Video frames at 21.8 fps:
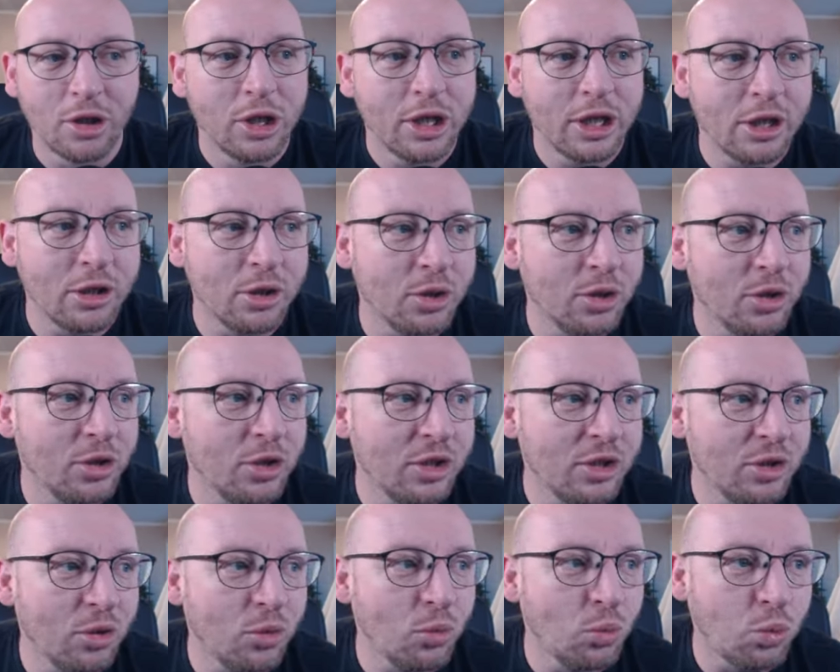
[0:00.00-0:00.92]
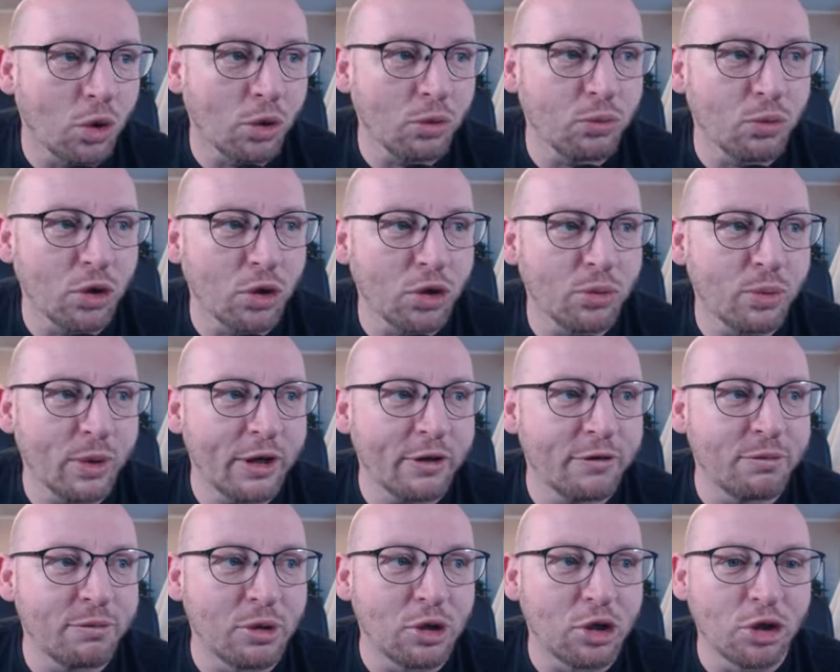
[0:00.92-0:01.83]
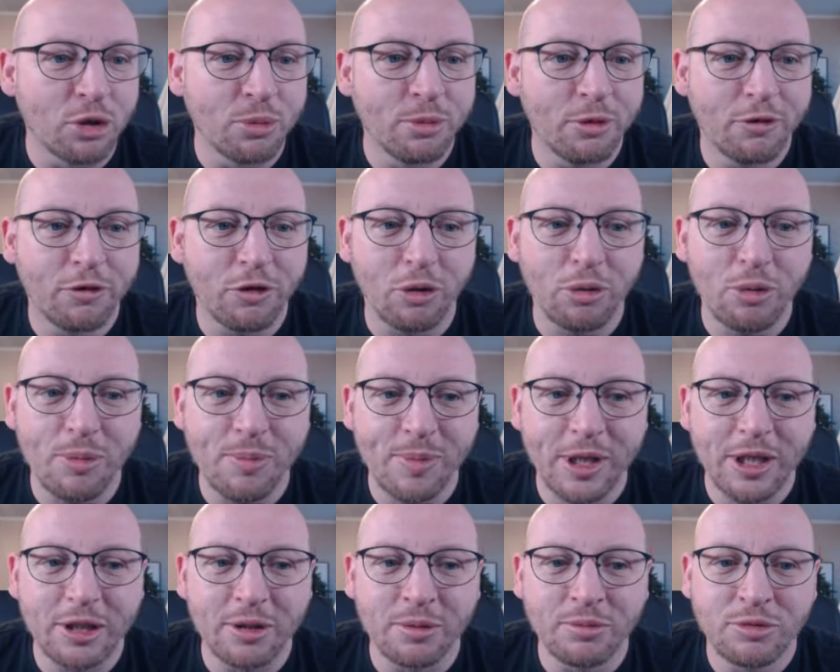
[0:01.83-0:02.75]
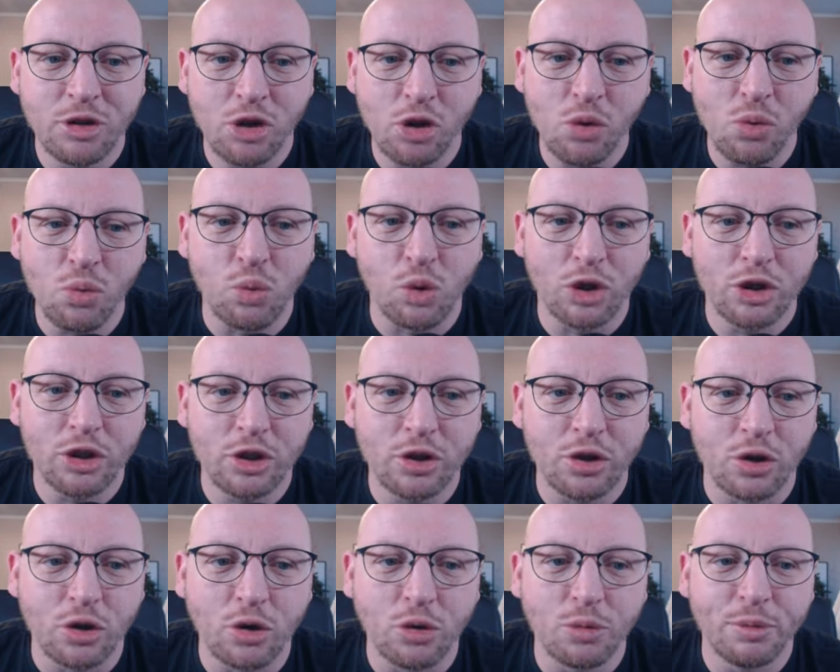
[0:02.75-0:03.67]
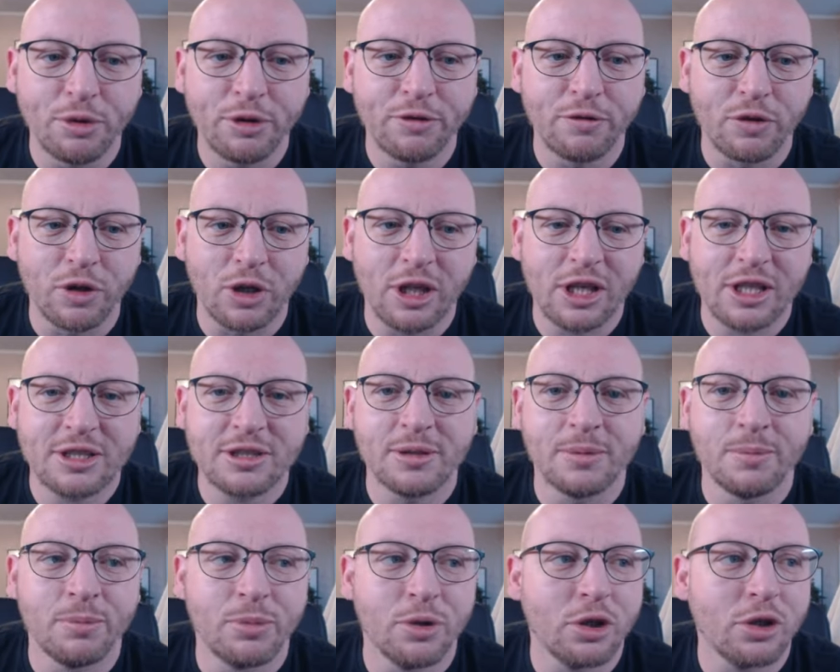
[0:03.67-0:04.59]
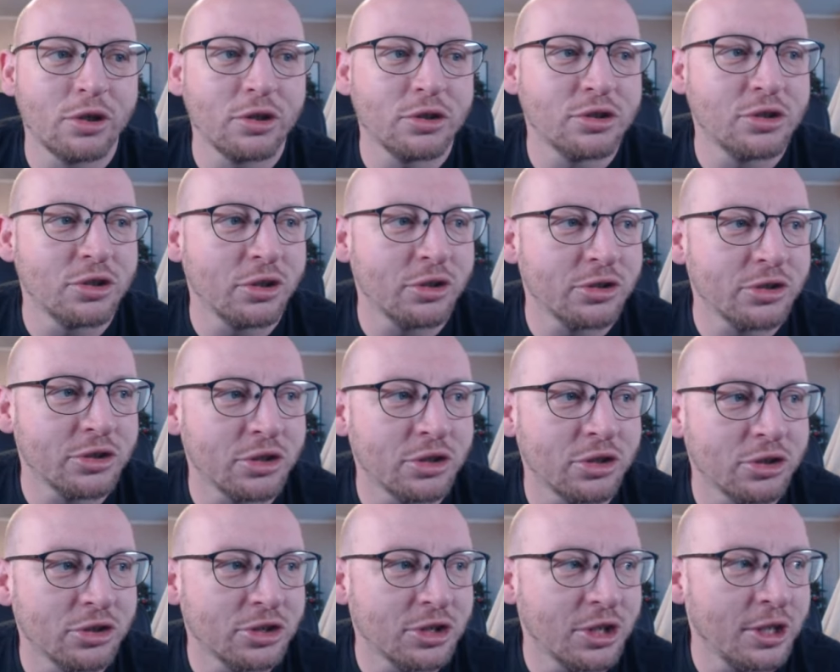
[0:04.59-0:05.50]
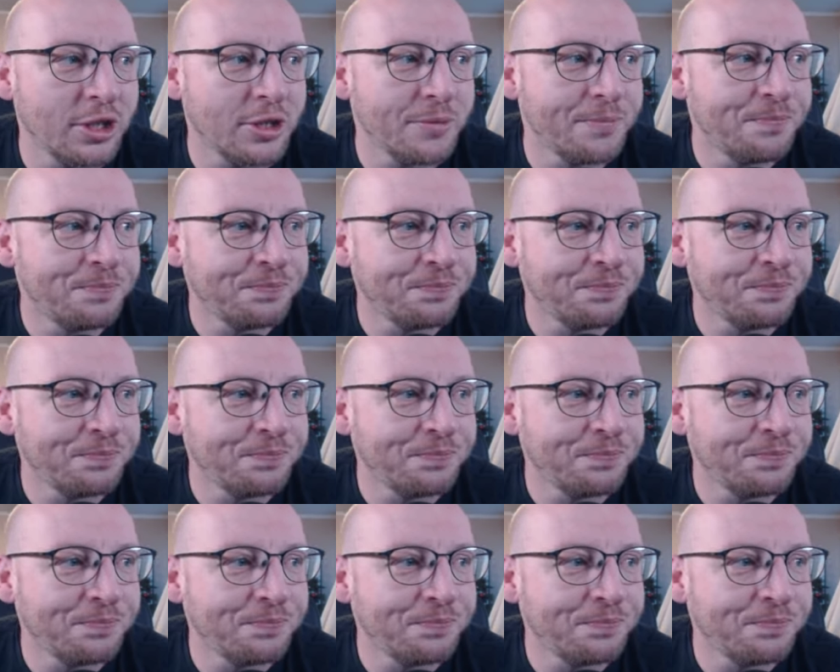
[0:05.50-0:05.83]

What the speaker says: in a 1-1 away from home before we beat them 2-1 at home with Volas and Bergesen on the score sheet,